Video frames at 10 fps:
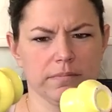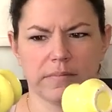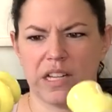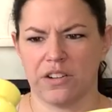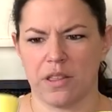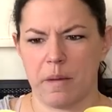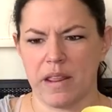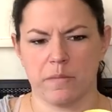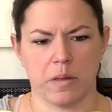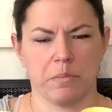I don't know, they might
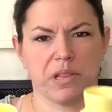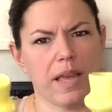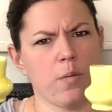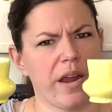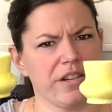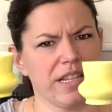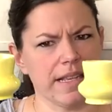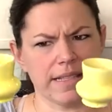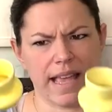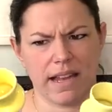even be playware, tea
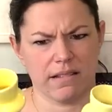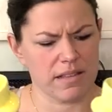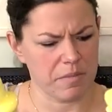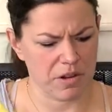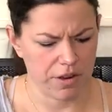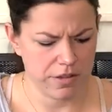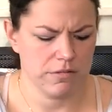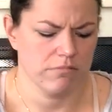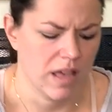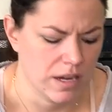set, something or other.
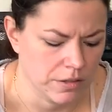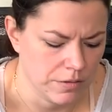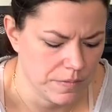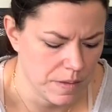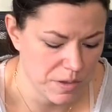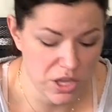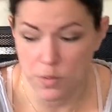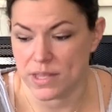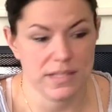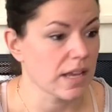I don't know. They'd be cute
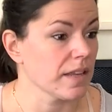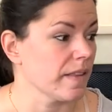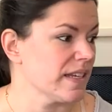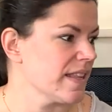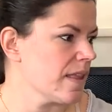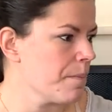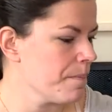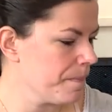with a succulent in them.